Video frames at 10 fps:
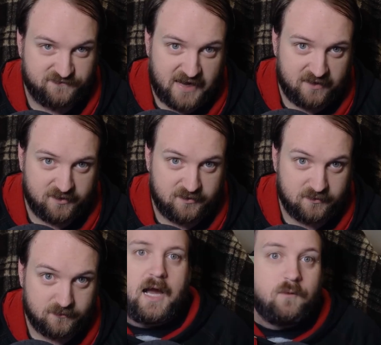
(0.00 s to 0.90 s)
valid.
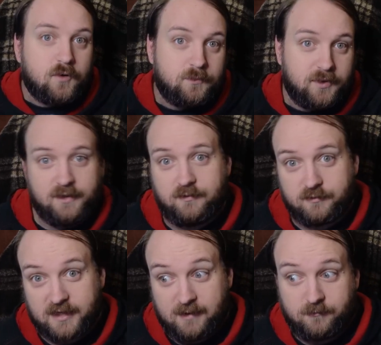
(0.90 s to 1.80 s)
I want to play a
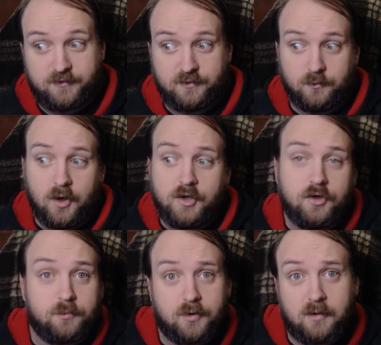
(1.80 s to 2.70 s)
little game with you.
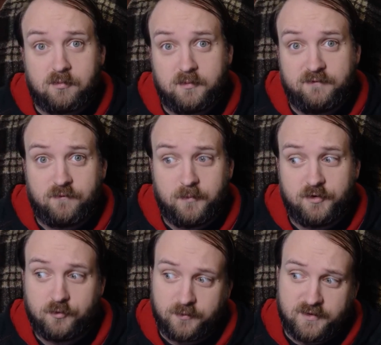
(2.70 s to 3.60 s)
You're probably
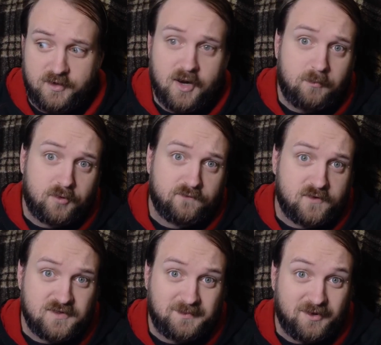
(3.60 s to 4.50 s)
familiar with a number of
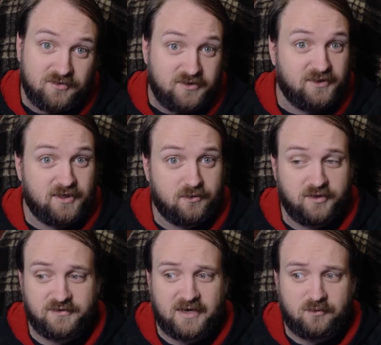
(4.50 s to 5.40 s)
conspiracy
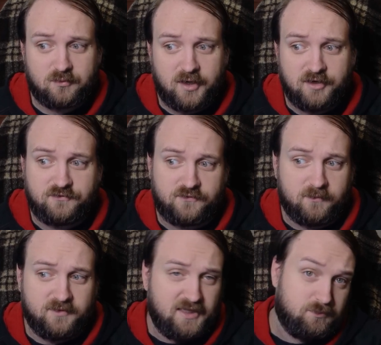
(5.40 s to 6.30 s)
theories that range
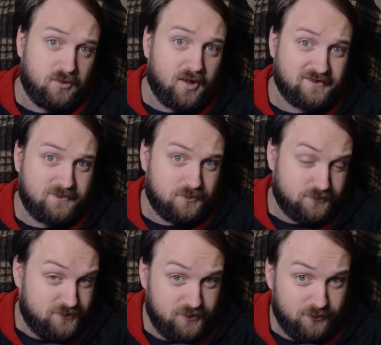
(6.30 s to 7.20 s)
from the
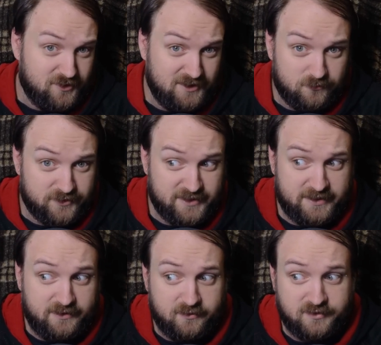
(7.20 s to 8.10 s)
plausible to the
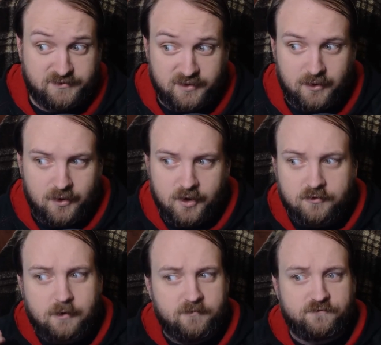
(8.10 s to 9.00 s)
ridiculous.
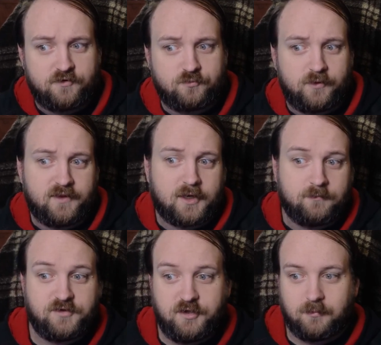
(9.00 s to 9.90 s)
Grab the first one that
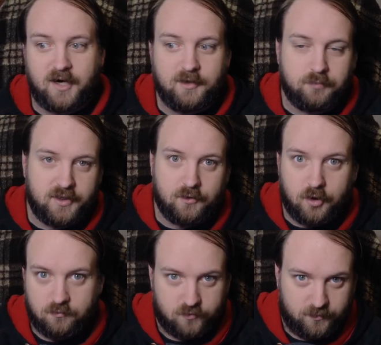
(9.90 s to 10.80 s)
comes to your mind and play
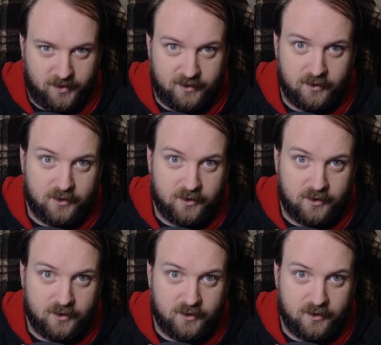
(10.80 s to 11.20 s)
along with me.